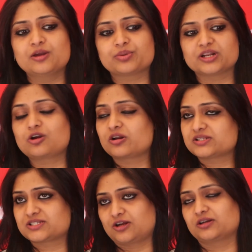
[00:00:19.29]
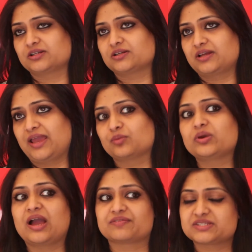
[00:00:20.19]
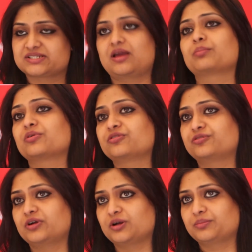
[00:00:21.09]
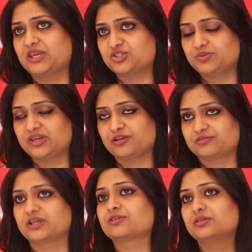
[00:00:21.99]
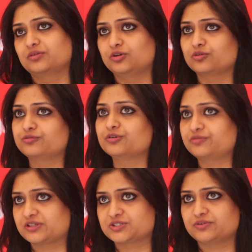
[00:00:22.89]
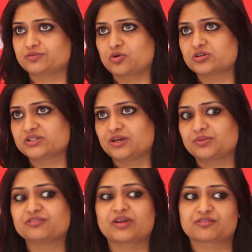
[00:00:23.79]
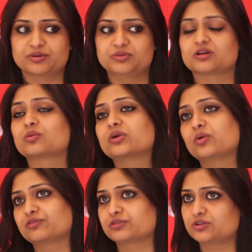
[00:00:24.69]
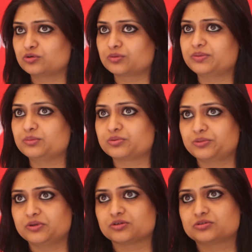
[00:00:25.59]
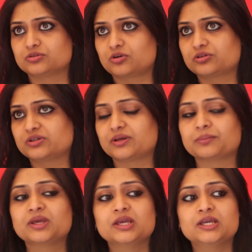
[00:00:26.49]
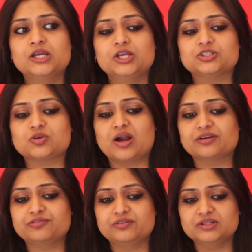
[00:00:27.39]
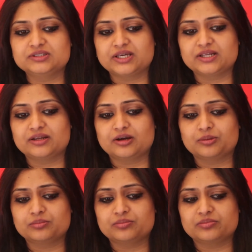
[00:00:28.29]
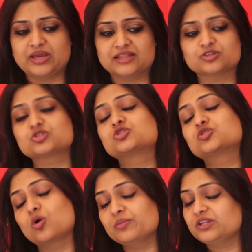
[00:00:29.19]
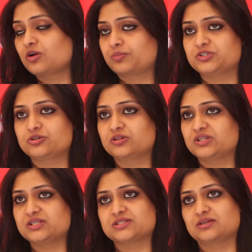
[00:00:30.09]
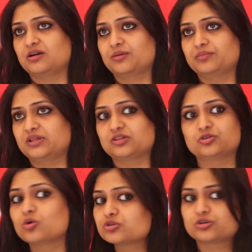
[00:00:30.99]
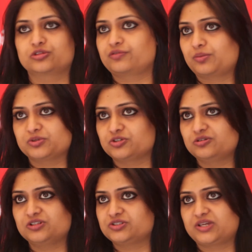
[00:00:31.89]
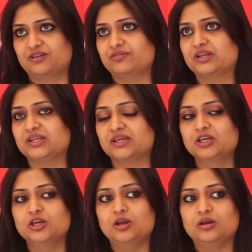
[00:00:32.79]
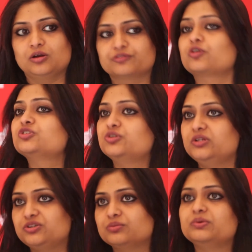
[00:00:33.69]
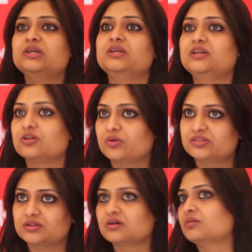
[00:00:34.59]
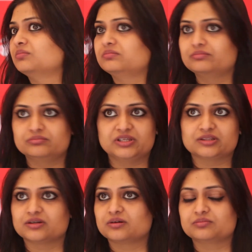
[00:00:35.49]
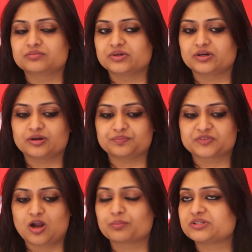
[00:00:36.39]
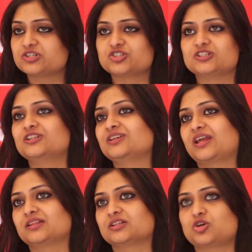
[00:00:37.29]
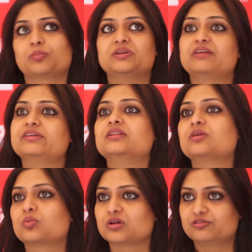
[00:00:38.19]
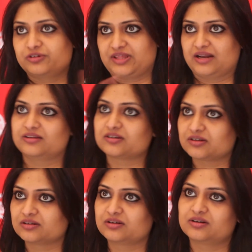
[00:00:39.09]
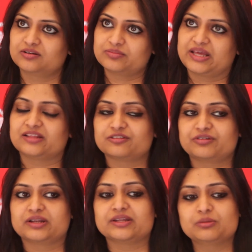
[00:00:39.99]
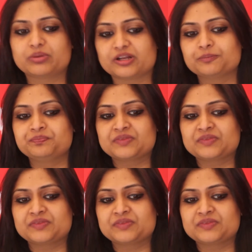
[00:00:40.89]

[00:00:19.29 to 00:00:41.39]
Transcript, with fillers: but it got us started, and we have the stamp of um, HBF, like you know, Film Festival of Rotterdam. In fact, from here we're going for the European premiere to Rotterdam. So I feel that, um, and there's so many opportunities, um, and there's no dearth of opportunities to get funding. Of course, you need to be, you know, in the in the uh, competition in getting the top 11 in the world for that year, uh, mm-hmm. getting the funding. But